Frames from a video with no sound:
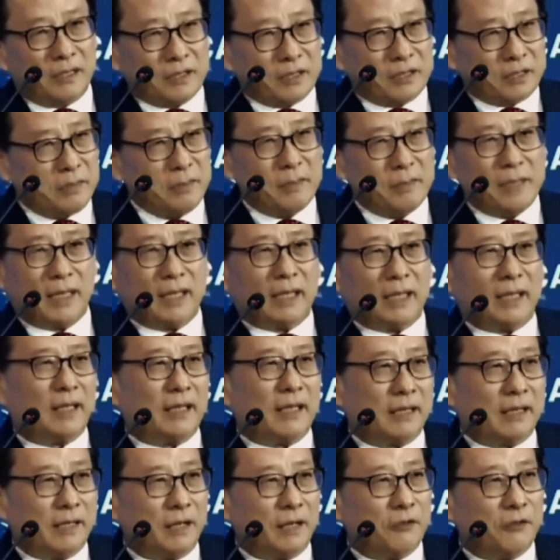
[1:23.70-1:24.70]

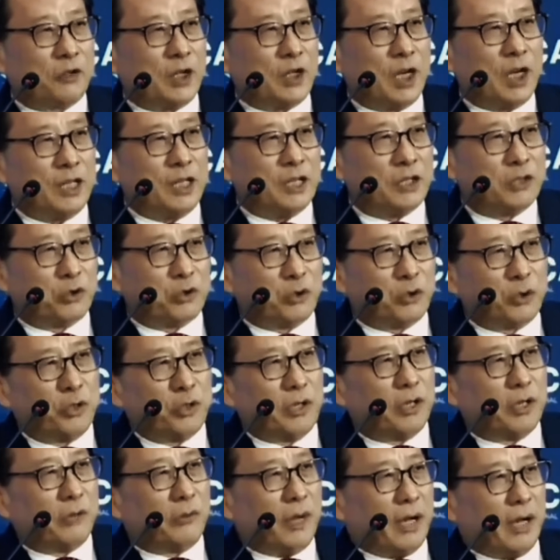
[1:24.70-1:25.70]
Similarly, if China is
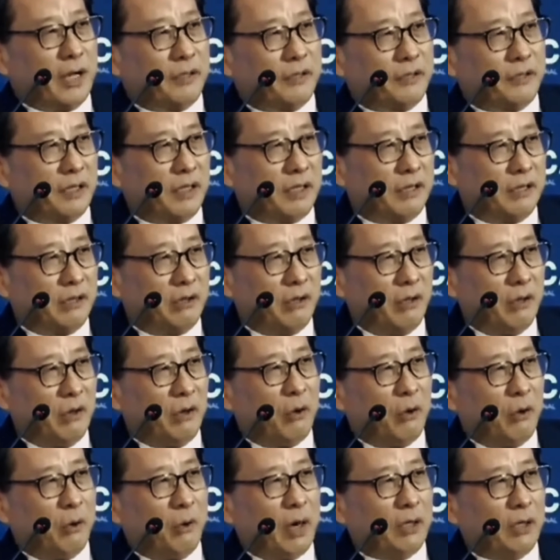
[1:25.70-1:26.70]
doing the right
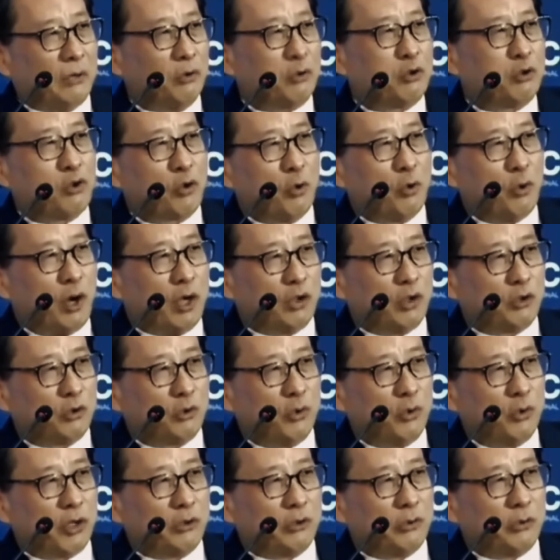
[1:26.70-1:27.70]
thing, why don't you want
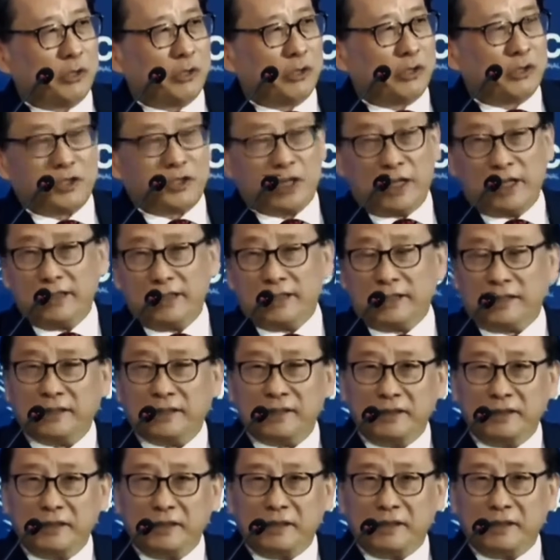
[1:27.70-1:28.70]
to work with
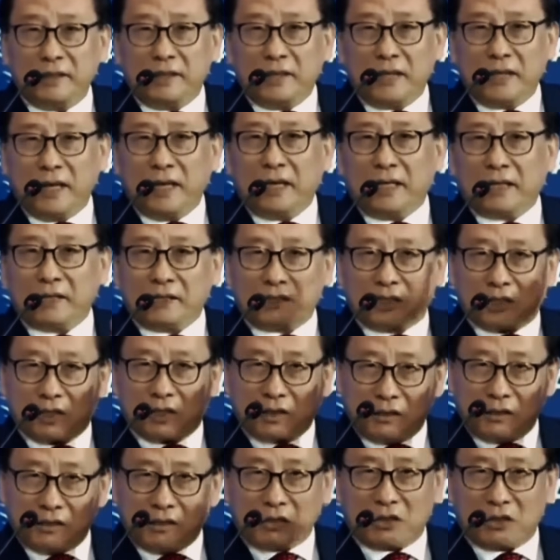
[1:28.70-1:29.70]
China? And,
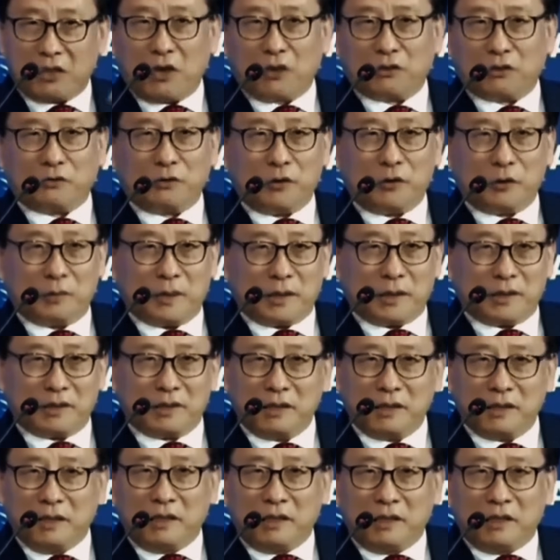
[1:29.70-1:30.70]
God
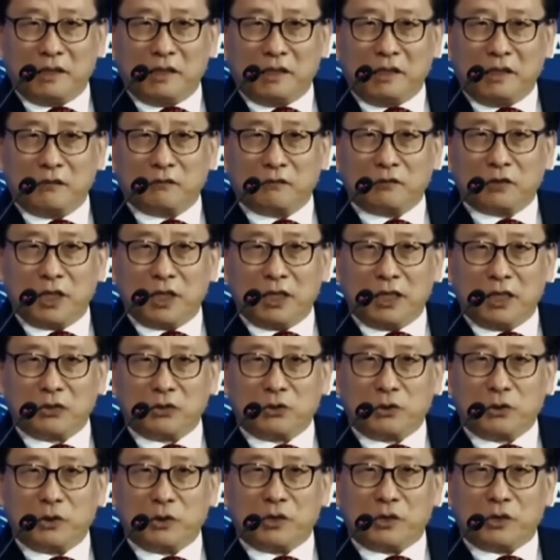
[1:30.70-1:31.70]
forbid, if China
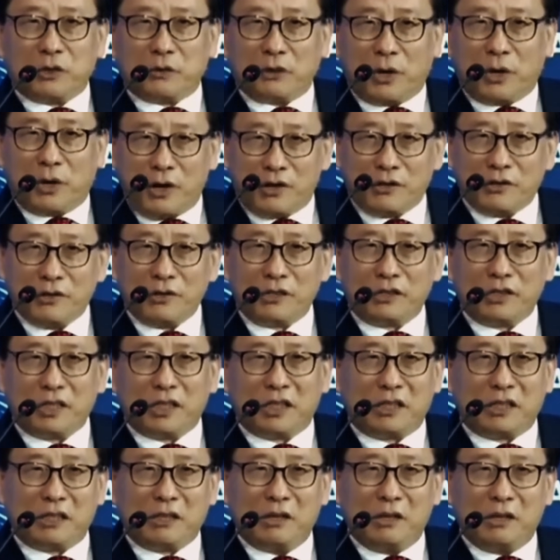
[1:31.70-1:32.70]
is doing the wrong
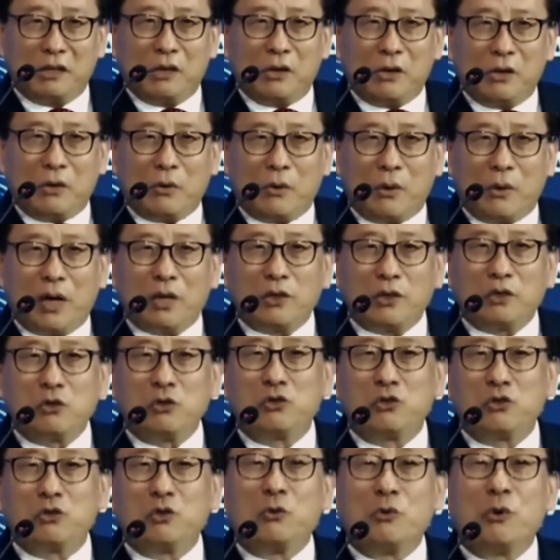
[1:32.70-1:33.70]
thing, why
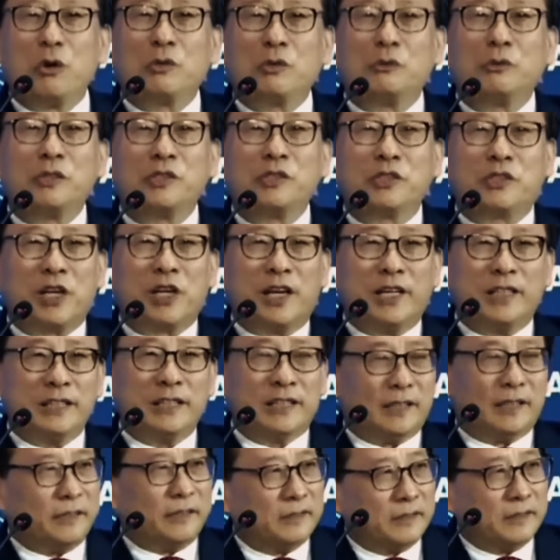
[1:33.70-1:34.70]
should you work with
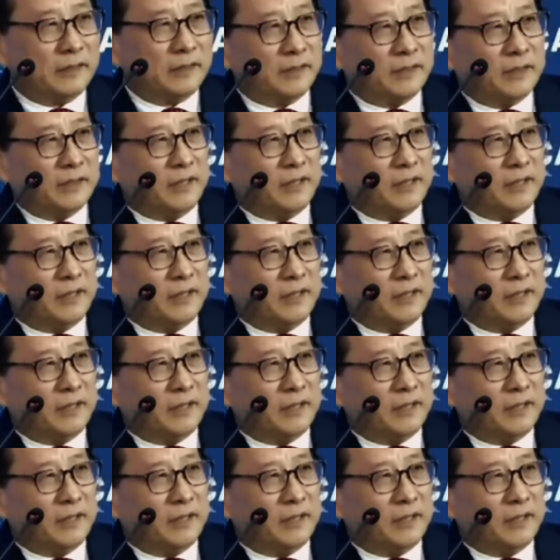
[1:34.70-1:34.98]
China?